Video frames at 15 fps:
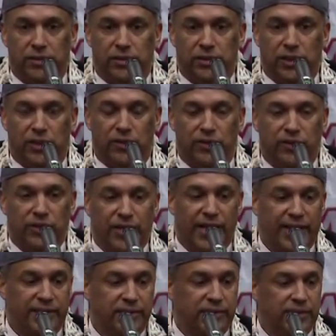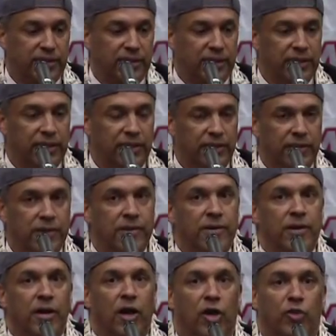You know, you hate to see
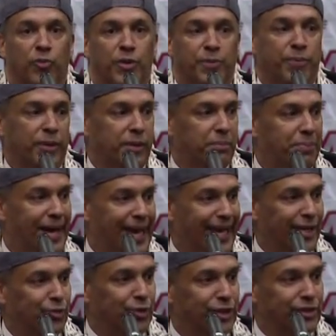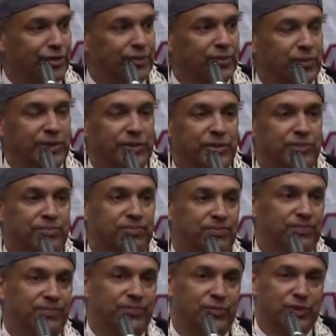other people in pain when
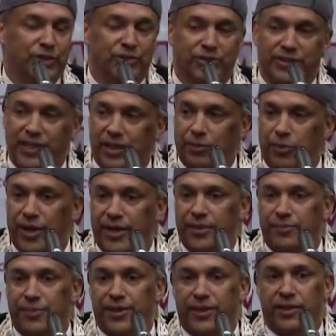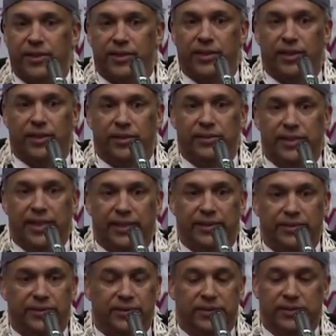you're celebrating, but that
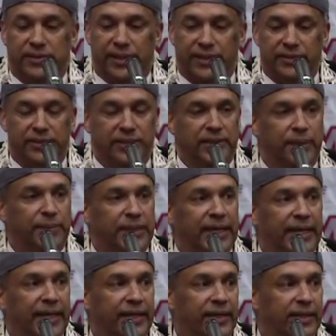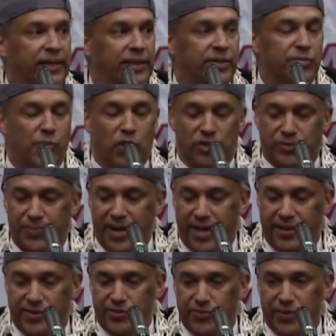is the NCAA and it is March Madness.